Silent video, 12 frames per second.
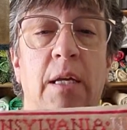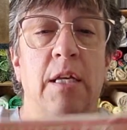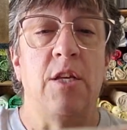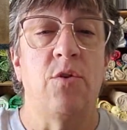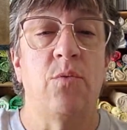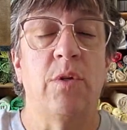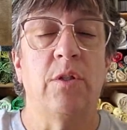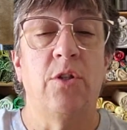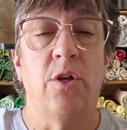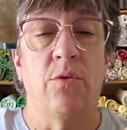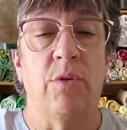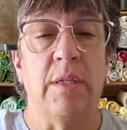You will
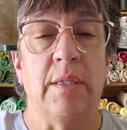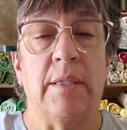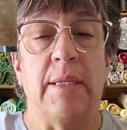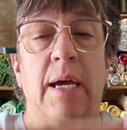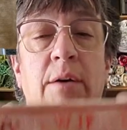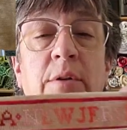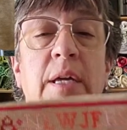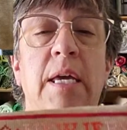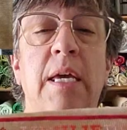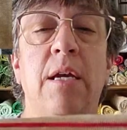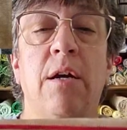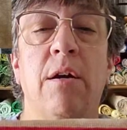notice down
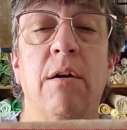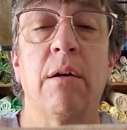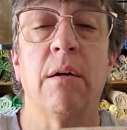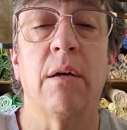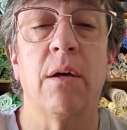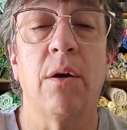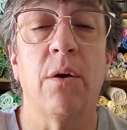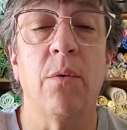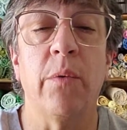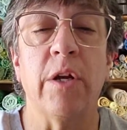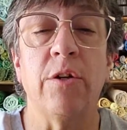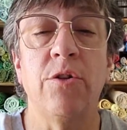here
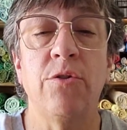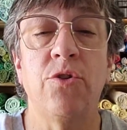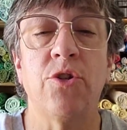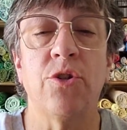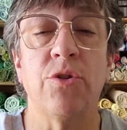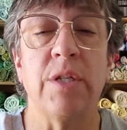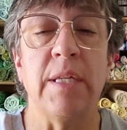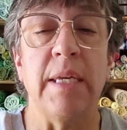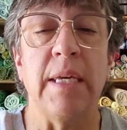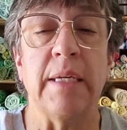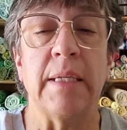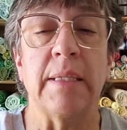where New
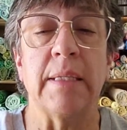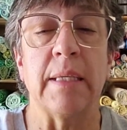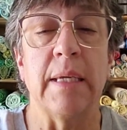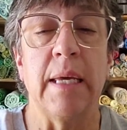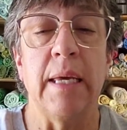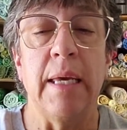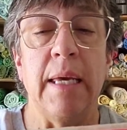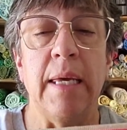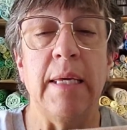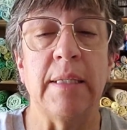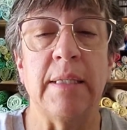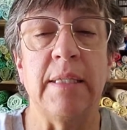Jersey
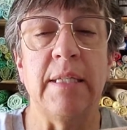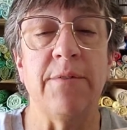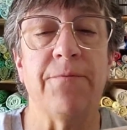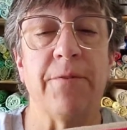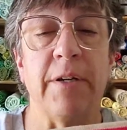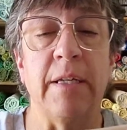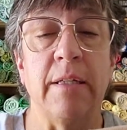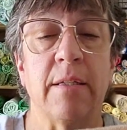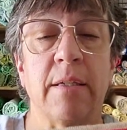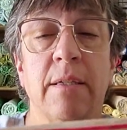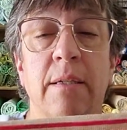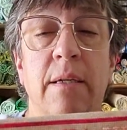is
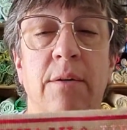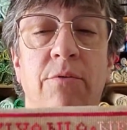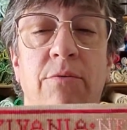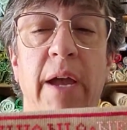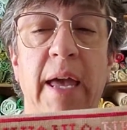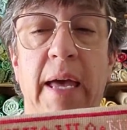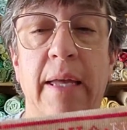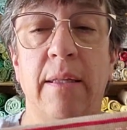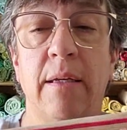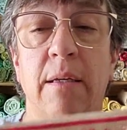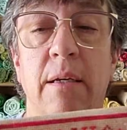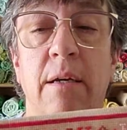different
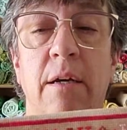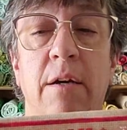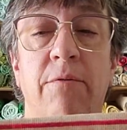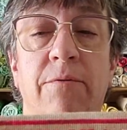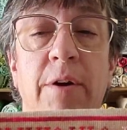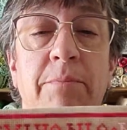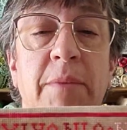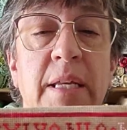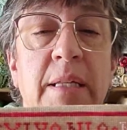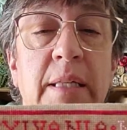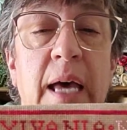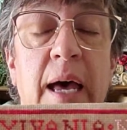red from
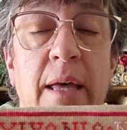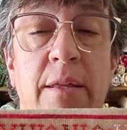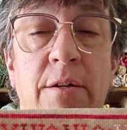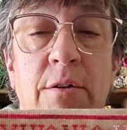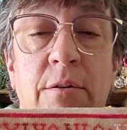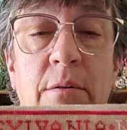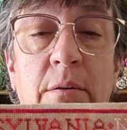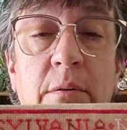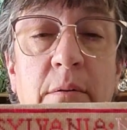these other